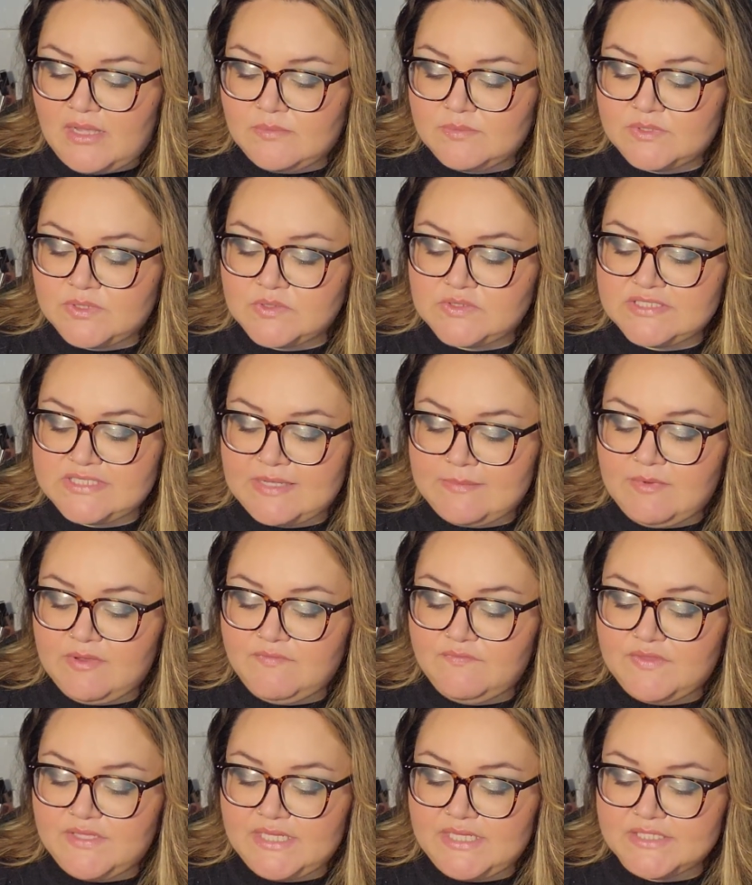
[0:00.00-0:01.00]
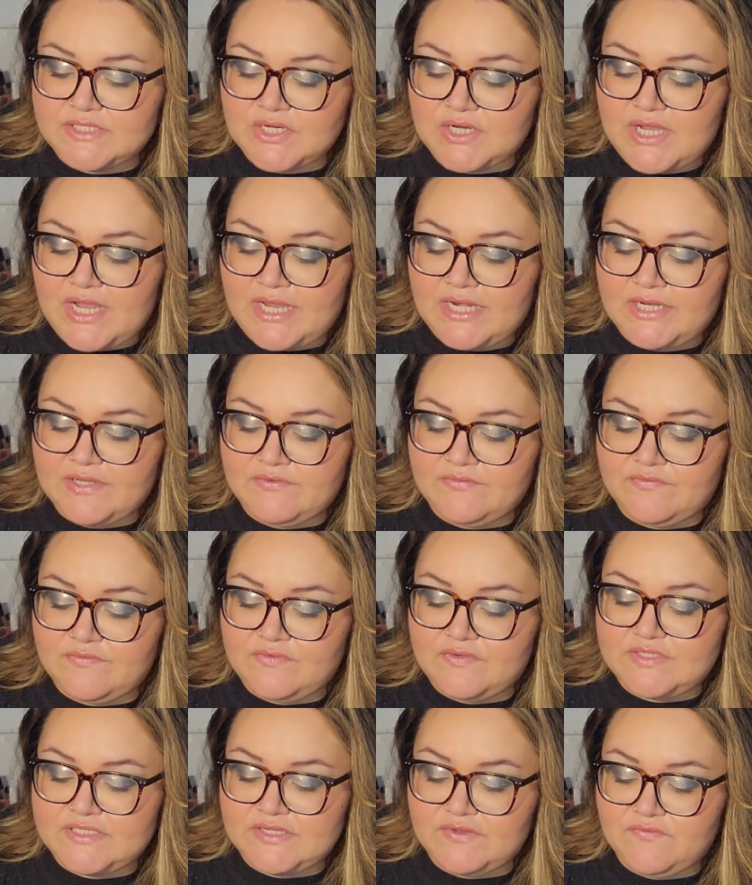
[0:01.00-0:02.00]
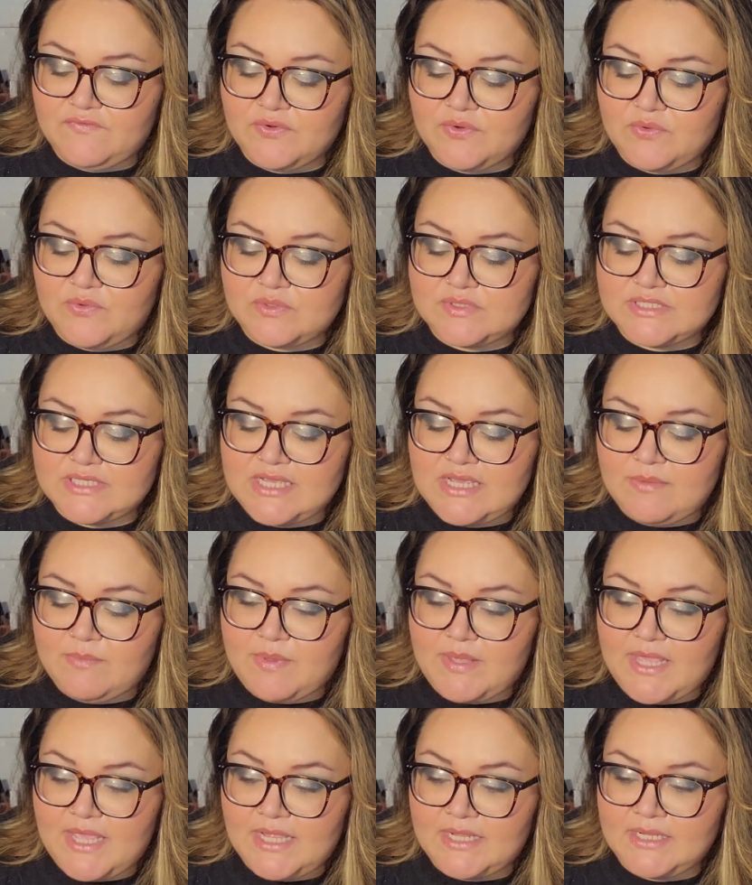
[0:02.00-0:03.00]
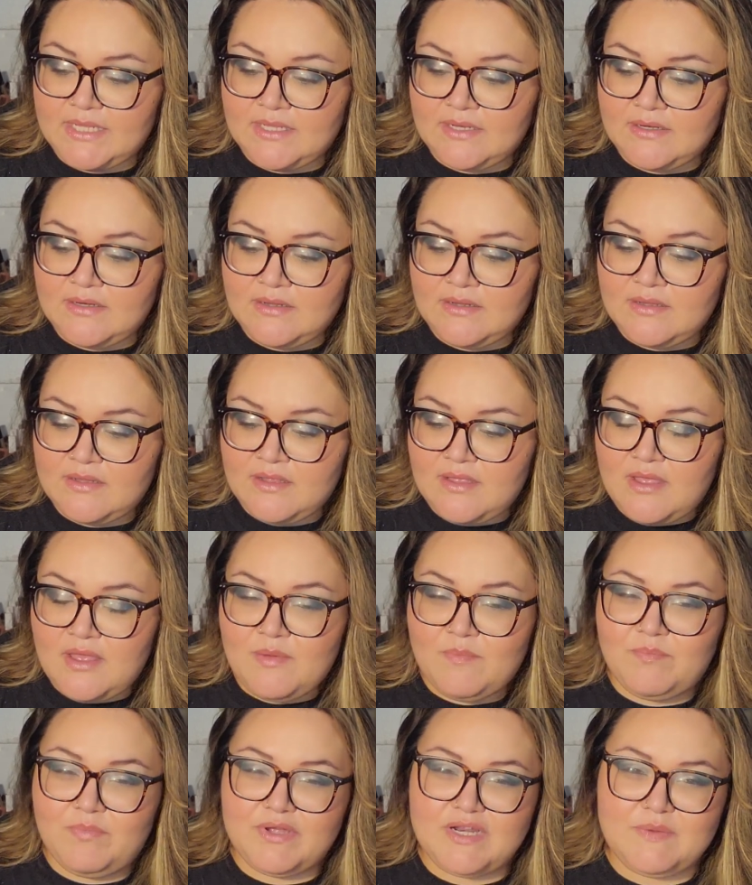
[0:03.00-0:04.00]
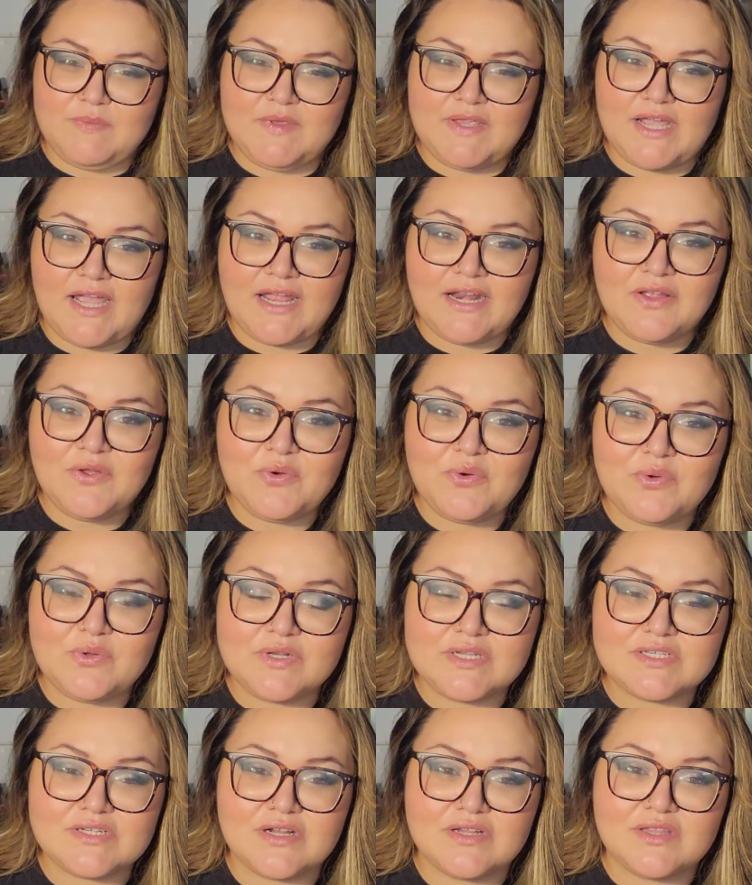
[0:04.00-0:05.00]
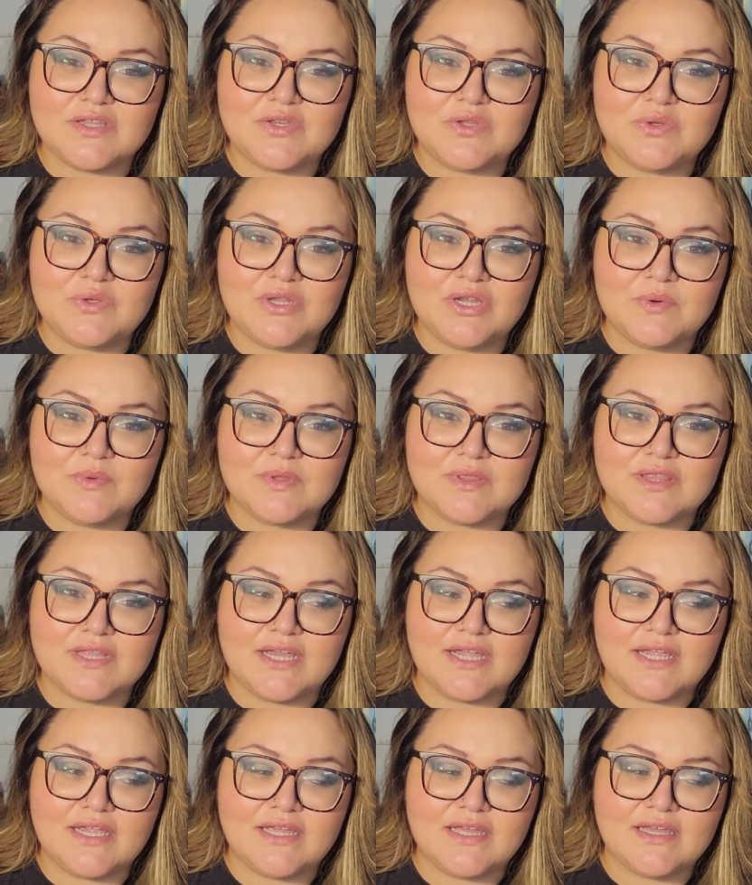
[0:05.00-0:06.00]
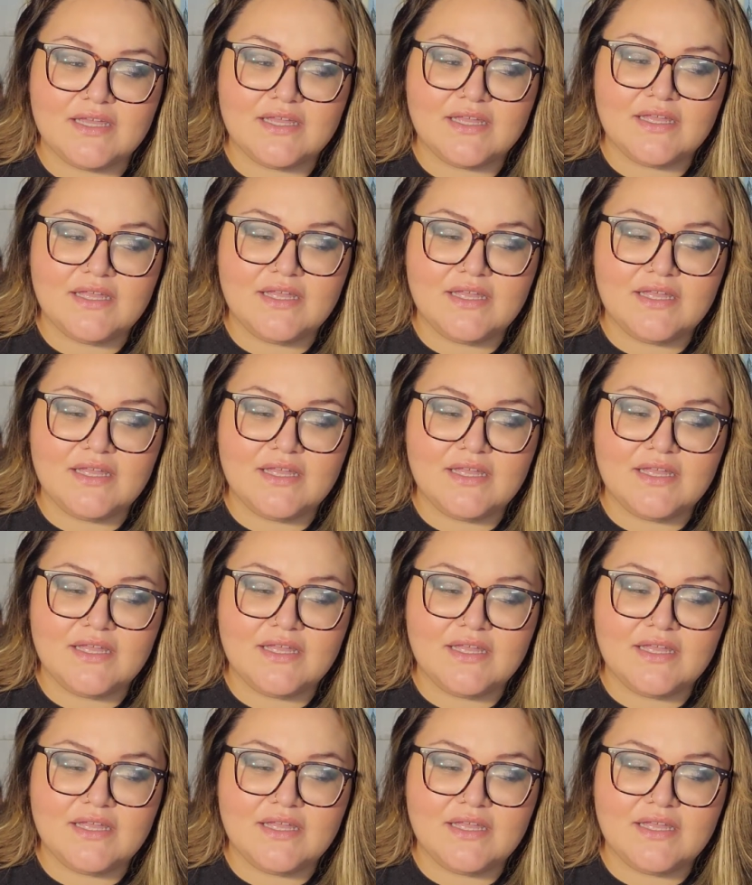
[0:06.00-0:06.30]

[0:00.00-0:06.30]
So some of these are kind of difficult to hit pan in, but it'd be kind of cool to start the new year with like